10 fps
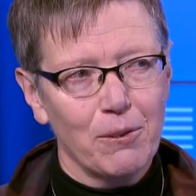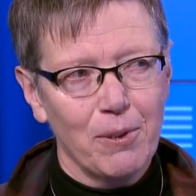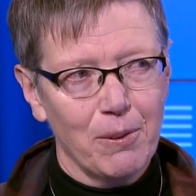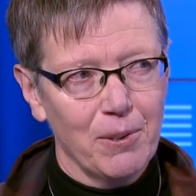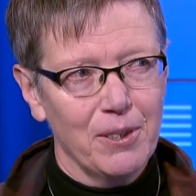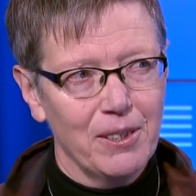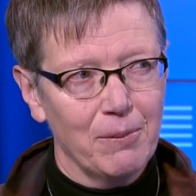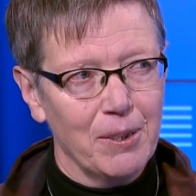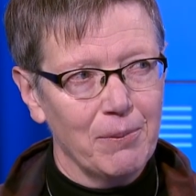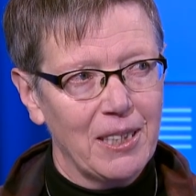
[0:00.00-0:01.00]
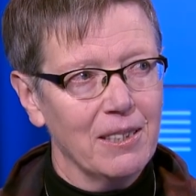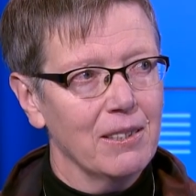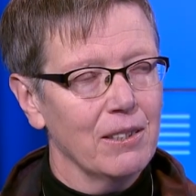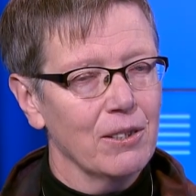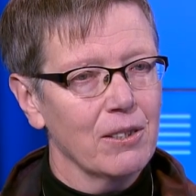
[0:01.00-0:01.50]
is what worries me because
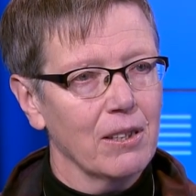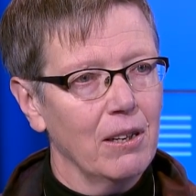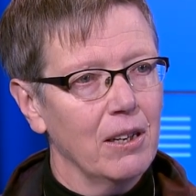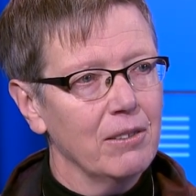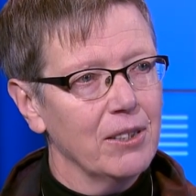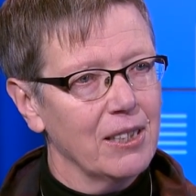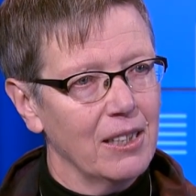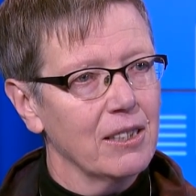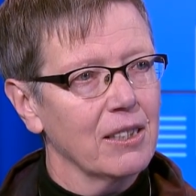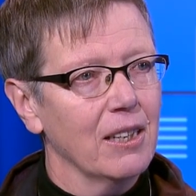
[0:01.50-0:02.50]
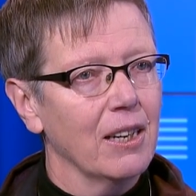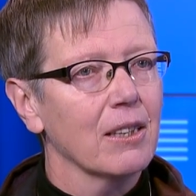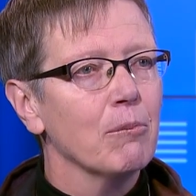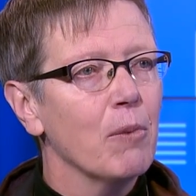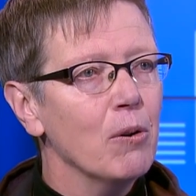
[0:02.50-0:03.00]
there's a lot of attention at
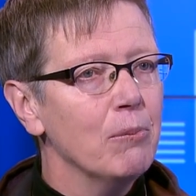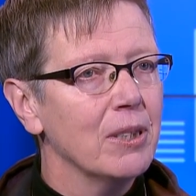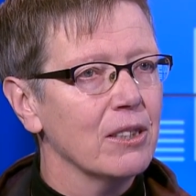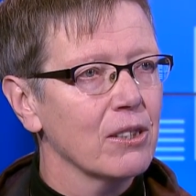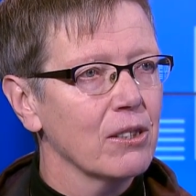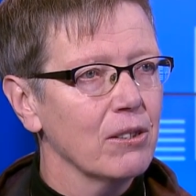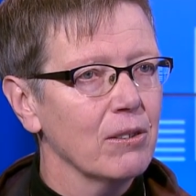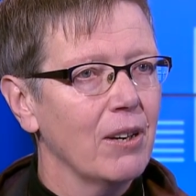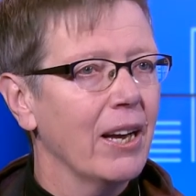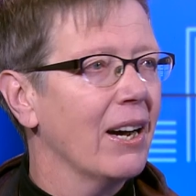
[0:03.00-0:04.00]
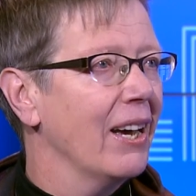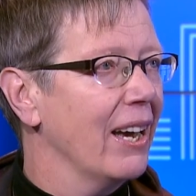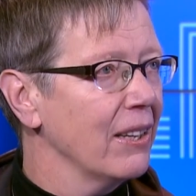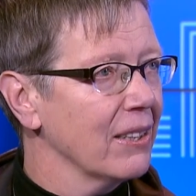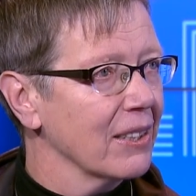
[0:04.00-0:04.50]
the moment to AI
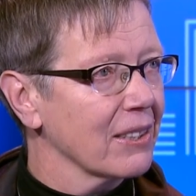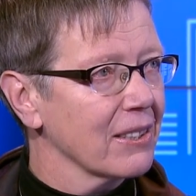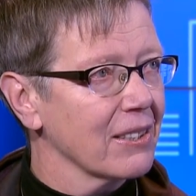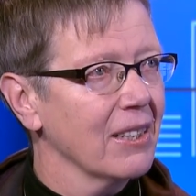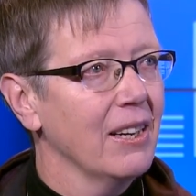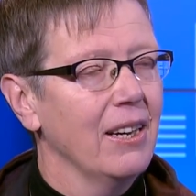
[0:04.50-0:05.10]
ethics.